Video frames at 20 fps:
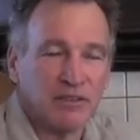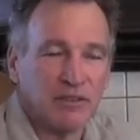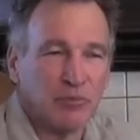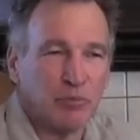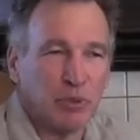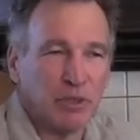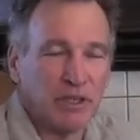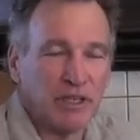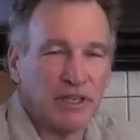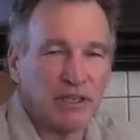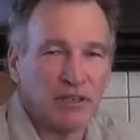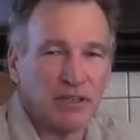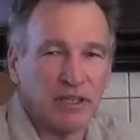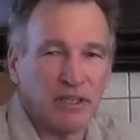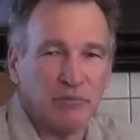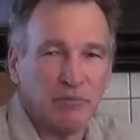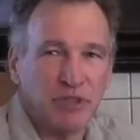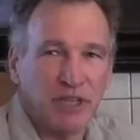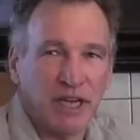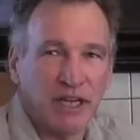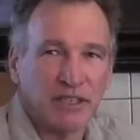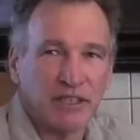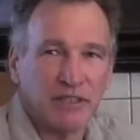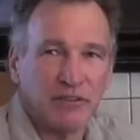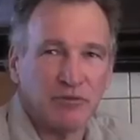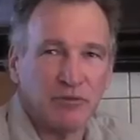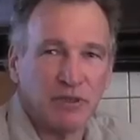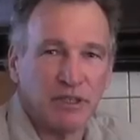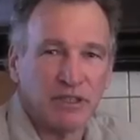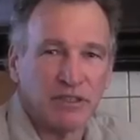The political
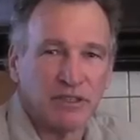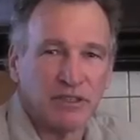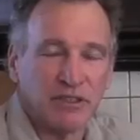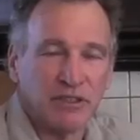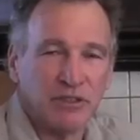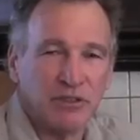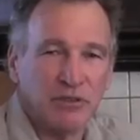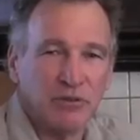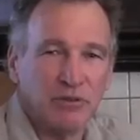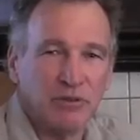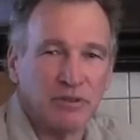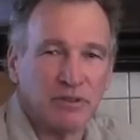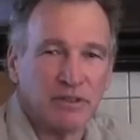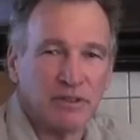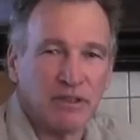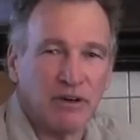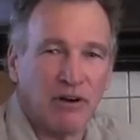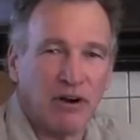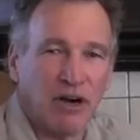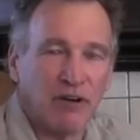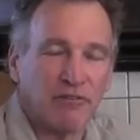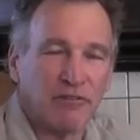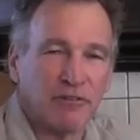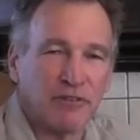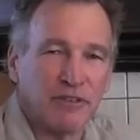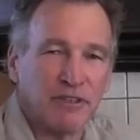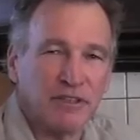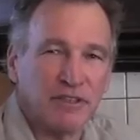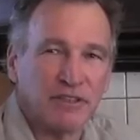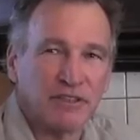objective was to
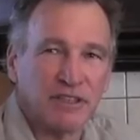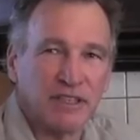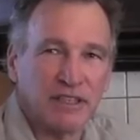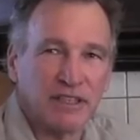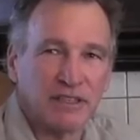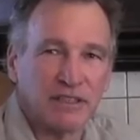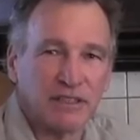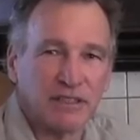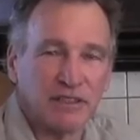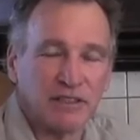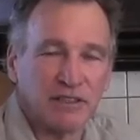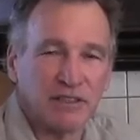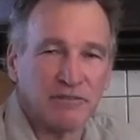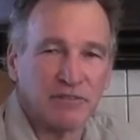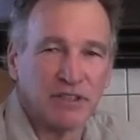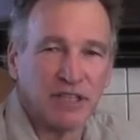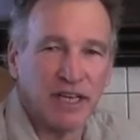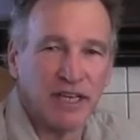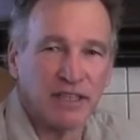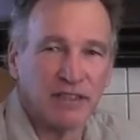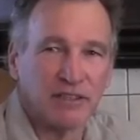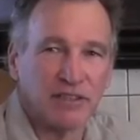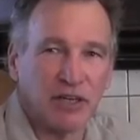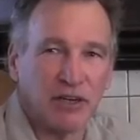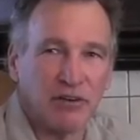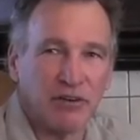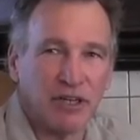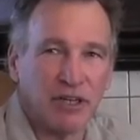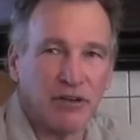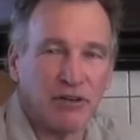offer the citizens of San
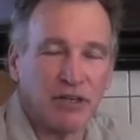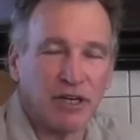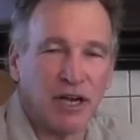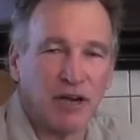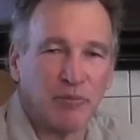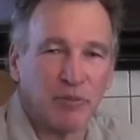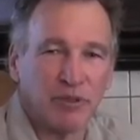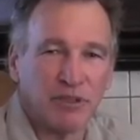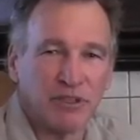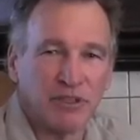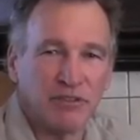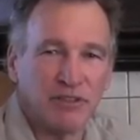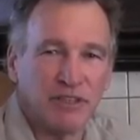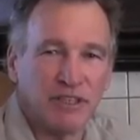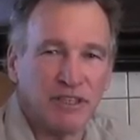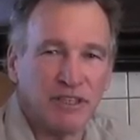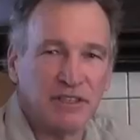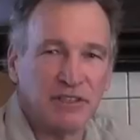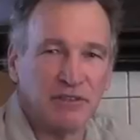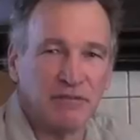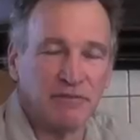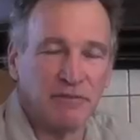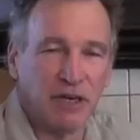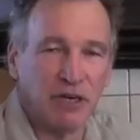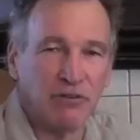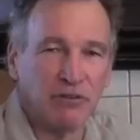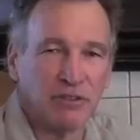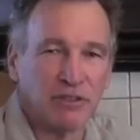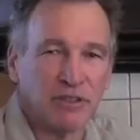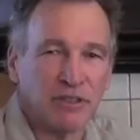Antonio an opportunity to
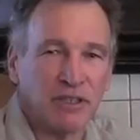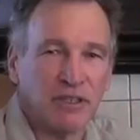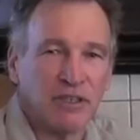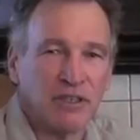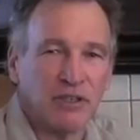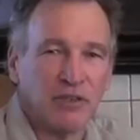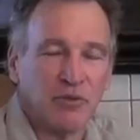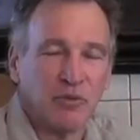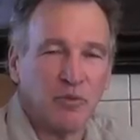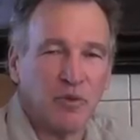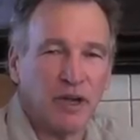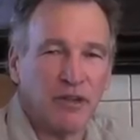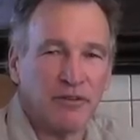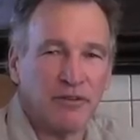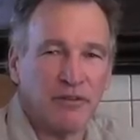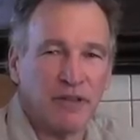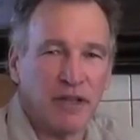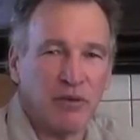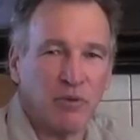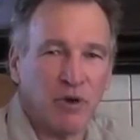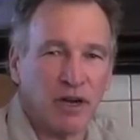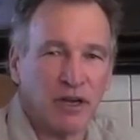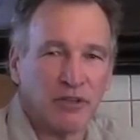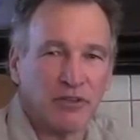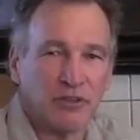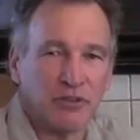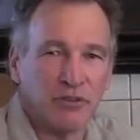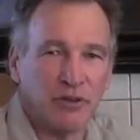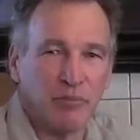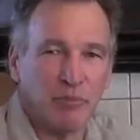vote whether they
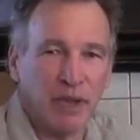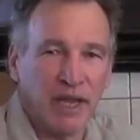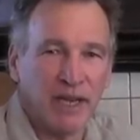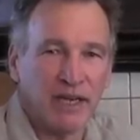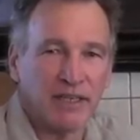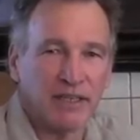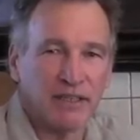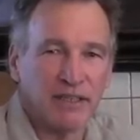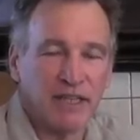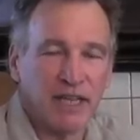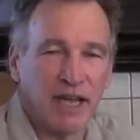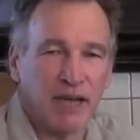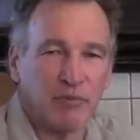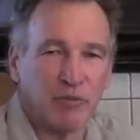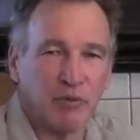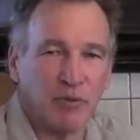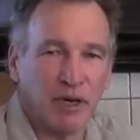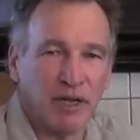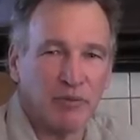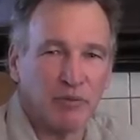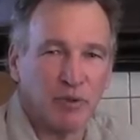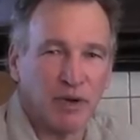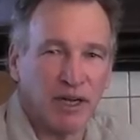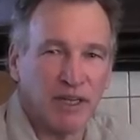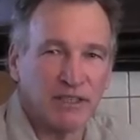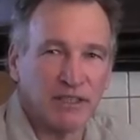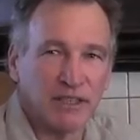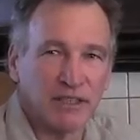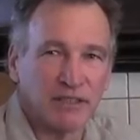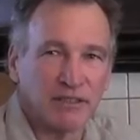wanted to abandon the Applewhite
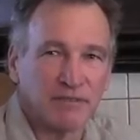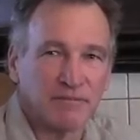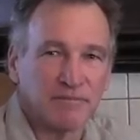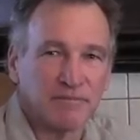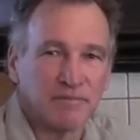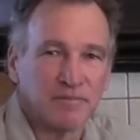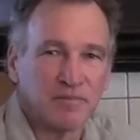project.